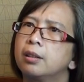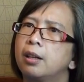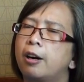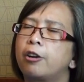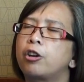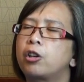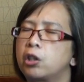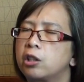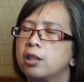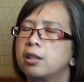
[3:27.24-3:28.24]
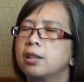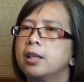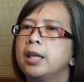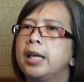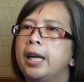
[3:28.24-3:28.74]
are heard.
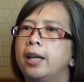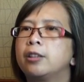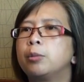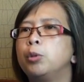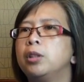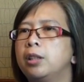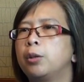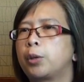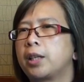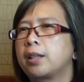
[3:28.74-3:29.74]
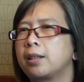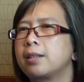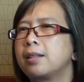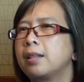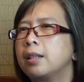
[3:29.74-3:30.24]
And community
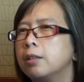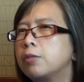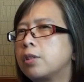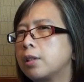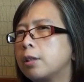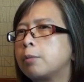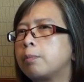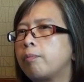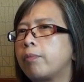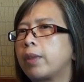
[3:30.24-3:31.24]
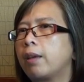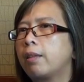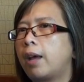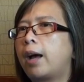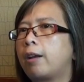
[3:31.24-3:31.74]
organizing gives them
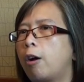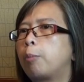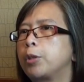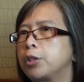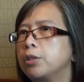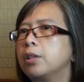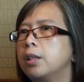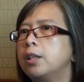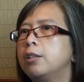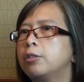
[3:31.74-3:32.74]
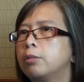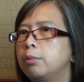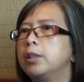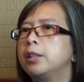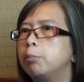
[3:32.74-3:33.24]
that opportunity to
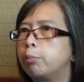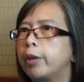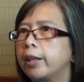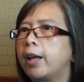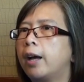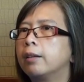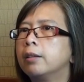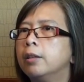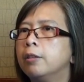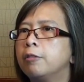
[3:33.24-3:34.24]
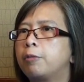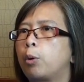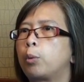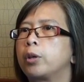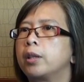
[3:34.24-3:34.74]
really bring that
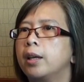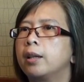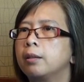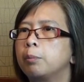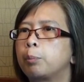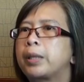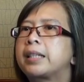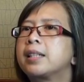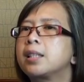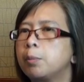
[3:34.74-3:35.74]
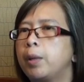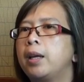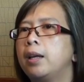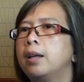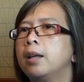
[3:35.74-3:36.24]
forward and
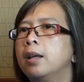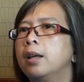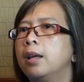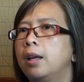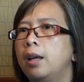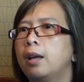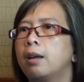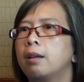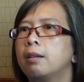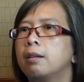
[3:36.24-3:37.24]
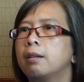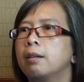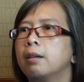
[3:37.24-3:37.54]
participate in